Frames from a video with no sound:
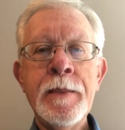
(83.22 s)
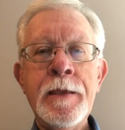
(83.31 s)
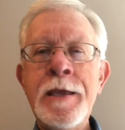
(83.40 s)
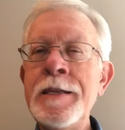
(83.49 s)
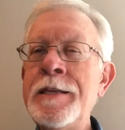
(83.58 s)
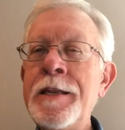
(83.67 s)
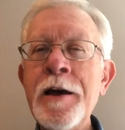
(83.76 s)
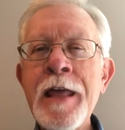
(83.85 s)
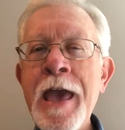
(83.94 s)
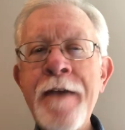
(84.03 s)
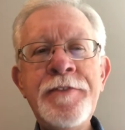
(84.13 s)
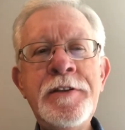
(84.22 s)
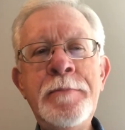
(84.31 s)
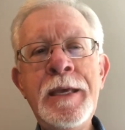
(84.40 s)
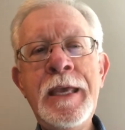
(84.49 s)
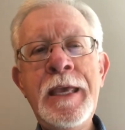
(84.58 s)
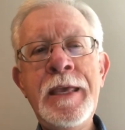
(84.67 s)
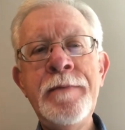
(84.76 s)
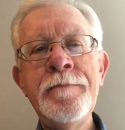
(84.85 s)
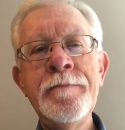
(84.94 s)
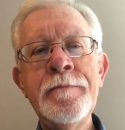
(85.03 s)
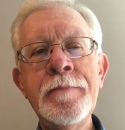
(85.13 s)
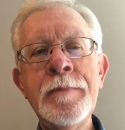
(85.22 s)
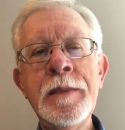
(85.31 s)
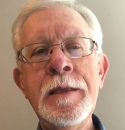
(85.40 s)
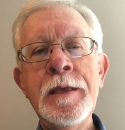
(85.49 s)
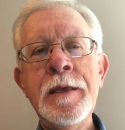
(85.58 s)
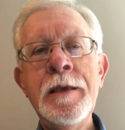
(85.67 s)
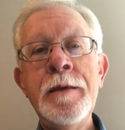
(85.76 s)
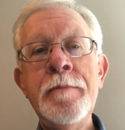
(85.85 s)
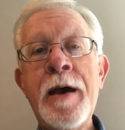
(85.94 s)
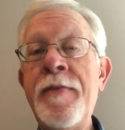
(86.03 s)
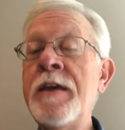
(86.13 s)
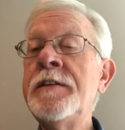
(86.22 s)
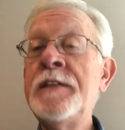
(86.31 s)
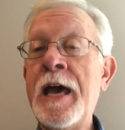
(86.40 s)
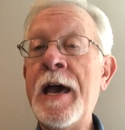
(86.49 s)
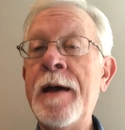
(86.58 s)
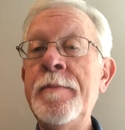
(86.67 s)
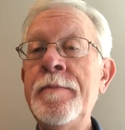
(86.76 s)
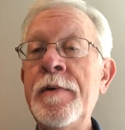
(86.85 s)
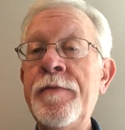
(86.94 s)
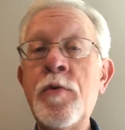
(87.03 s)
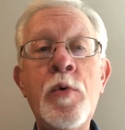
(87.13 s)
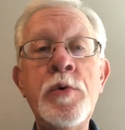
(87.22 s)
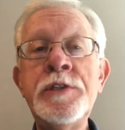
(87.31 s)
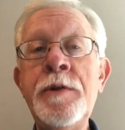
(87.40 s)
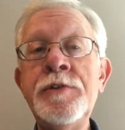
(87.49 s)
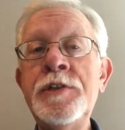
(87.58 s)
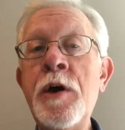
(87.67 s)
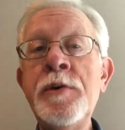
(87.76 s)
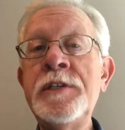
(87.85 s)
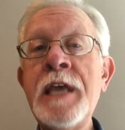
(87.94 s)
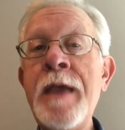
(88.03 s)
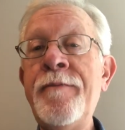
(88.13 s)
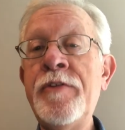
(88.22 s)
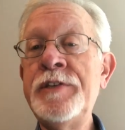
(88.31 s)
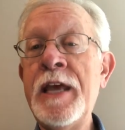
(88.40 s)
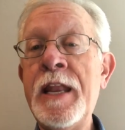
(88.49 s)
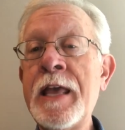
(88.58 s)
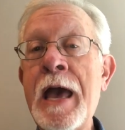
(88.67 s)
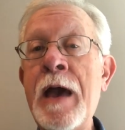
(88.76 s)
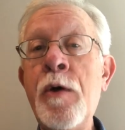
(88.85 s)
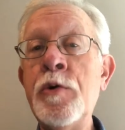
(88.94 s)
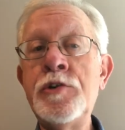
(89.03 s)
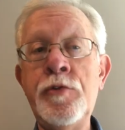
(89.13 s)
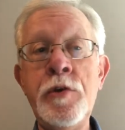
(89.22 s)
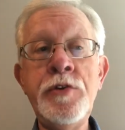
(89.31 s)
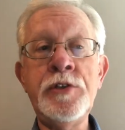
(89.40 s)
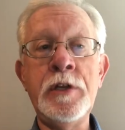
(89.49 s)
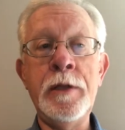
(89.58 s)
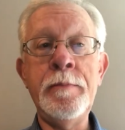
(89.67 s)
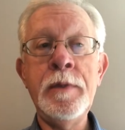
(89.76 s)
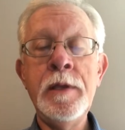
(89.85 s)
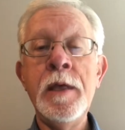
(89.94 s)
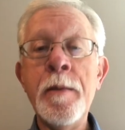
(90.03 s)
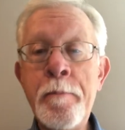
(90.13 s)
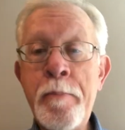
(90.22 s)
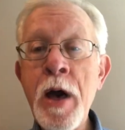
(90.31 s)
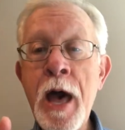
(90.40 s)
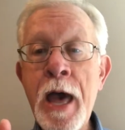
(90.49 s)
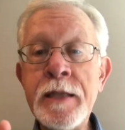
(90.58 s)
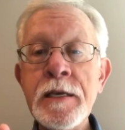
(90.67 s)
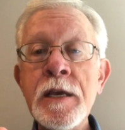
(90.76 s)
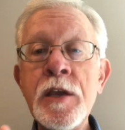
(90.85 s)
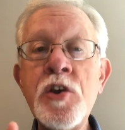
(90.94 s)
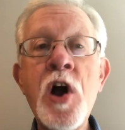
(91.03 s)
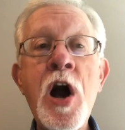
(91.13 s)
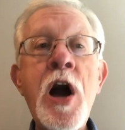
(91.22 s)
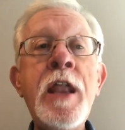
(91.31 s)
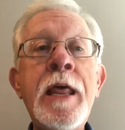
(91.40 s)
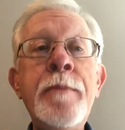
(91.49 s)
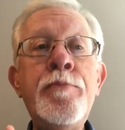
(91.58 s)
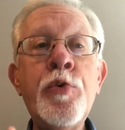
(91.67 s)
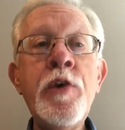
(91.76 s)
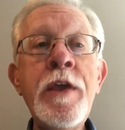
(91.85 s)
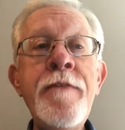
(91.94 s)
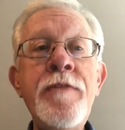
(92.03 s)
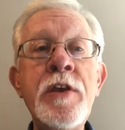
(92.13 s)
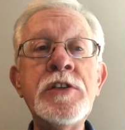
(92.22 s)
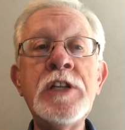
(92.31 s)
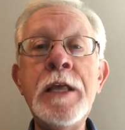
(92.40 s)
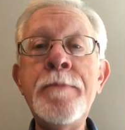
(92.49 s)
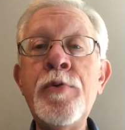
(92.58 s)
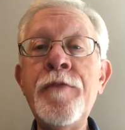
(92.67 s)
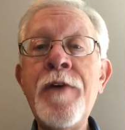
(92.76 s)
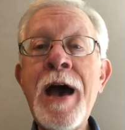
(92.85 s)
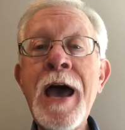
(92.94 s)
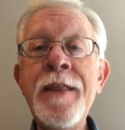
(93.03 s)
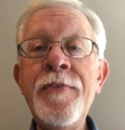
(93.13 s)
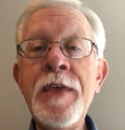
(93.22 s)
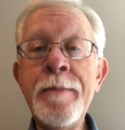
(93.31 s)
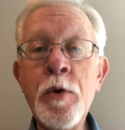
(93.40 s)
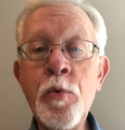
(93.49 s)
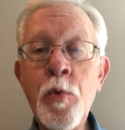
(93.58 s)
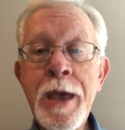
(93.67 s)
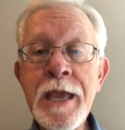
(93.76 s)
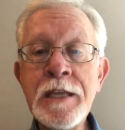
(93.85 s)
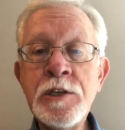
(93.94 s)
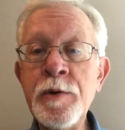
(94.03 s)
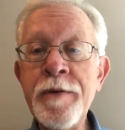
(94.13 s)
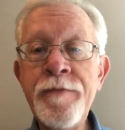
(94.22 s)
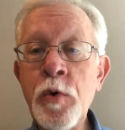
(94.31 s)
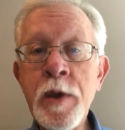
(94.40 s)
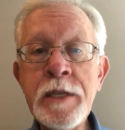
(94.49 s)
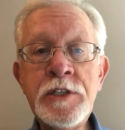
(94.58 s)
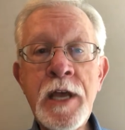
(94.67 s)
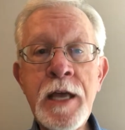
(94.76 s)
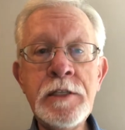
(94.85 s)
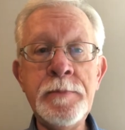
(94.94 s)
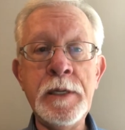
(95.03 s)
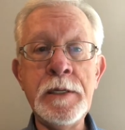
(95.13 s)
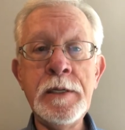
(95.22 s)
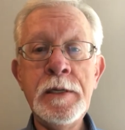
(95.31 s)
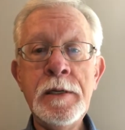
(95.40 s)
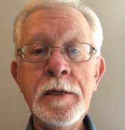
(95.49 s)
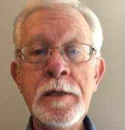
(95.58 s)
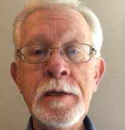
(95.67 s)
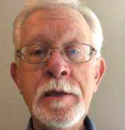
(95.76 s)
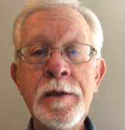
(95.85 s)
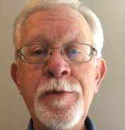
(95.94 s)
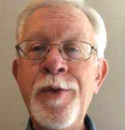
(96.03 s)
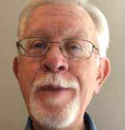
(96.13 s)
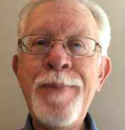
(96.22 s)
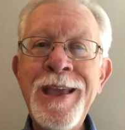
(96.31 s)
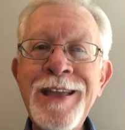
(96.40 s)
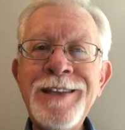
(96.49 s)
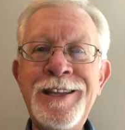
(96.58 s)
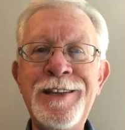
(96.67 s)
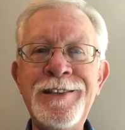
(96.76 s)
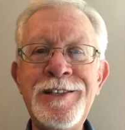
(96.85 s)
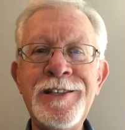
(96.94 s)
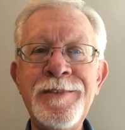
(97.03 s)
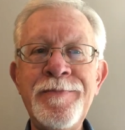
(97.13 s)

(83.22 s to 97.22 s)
And it did not have to be. By this time, of course, there was no escape for Zedekiah or Jerusalem, but God had previously provided them a way to avoid judgment: repentance.